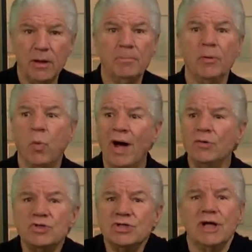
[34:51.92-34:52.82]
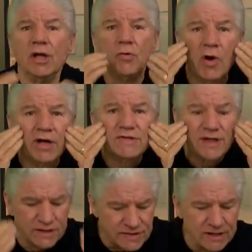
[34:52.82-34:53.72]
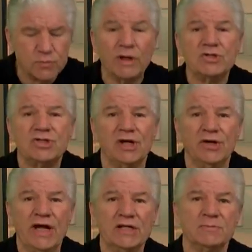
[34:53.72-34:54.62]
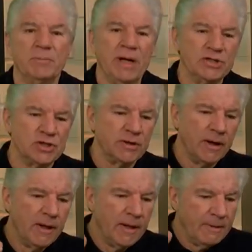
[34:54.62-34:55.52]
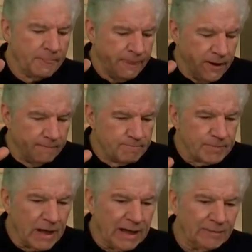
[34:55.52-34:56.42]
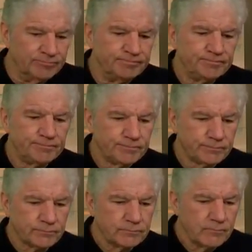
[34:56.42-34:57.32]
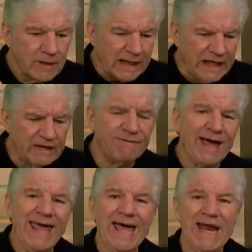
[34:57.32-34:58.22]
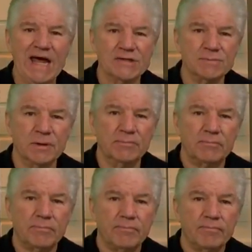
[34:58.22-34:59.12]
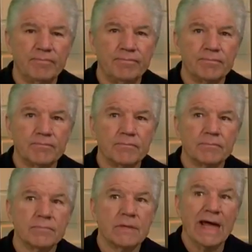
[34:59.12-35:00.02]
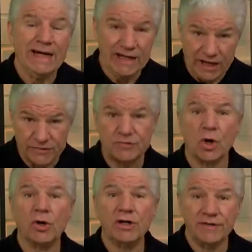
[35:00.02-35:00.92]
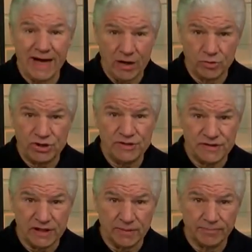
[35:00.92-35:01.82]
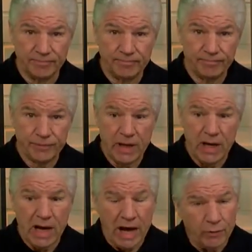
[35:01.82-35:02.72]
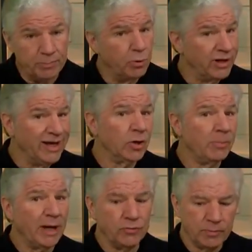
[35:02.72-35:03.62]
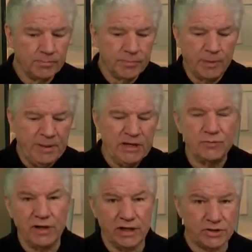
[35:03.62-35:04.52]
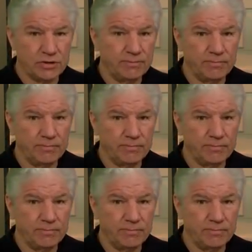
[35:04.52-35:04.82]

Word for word: But why don't you tell a chronic sinusitis? Why don't you tell an asthma patient? Um, if I had asthma and it had started in the house she's in, I would put in her bedroom a petri dish,